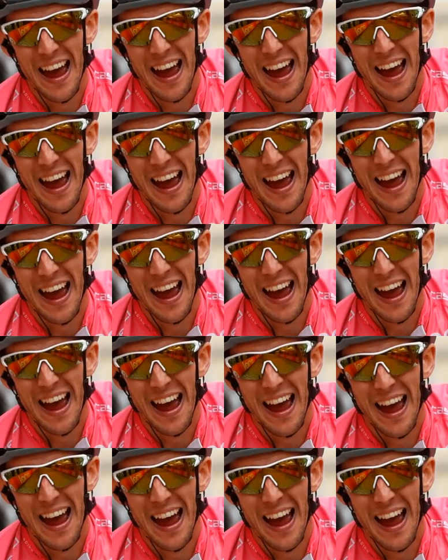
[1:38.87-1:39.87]

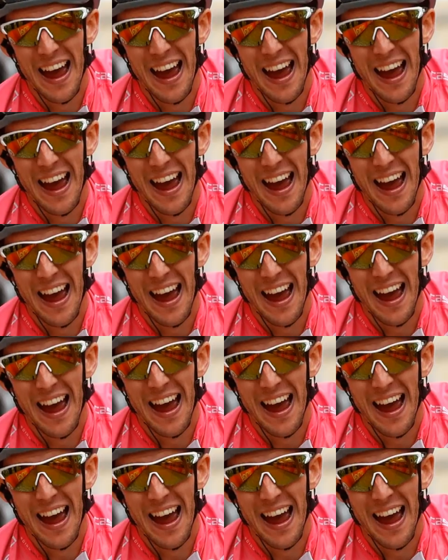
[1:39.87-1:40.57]
(no one is talking)